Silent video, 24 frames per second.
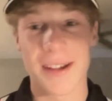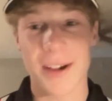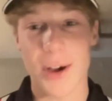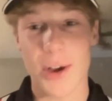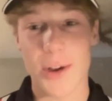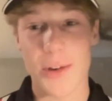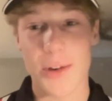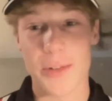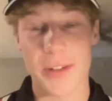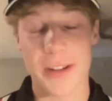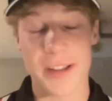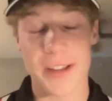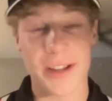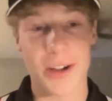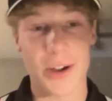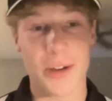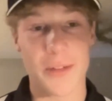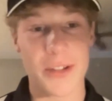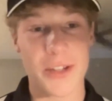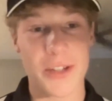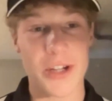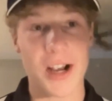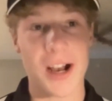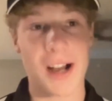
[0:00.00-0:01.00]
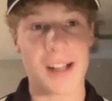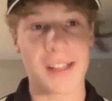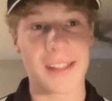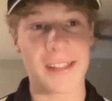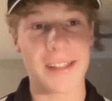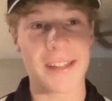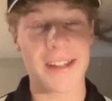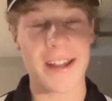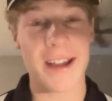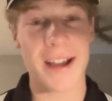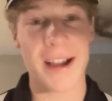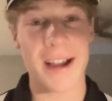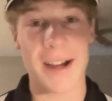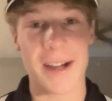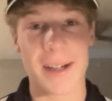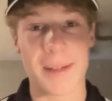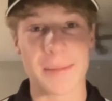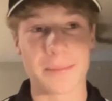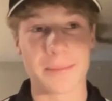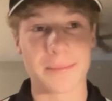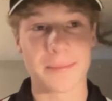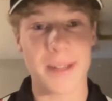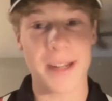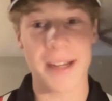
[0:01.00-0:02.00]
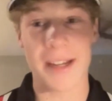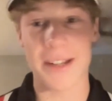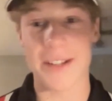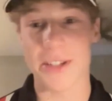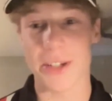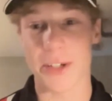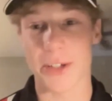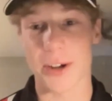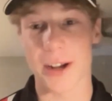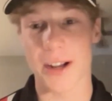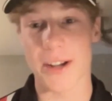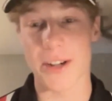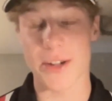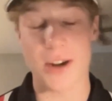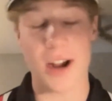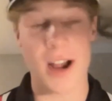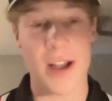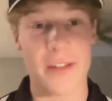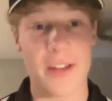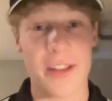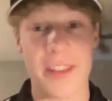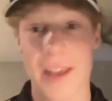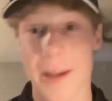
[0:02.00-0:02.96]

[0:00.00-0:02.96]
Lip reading: over Charlie. And he's a great driver.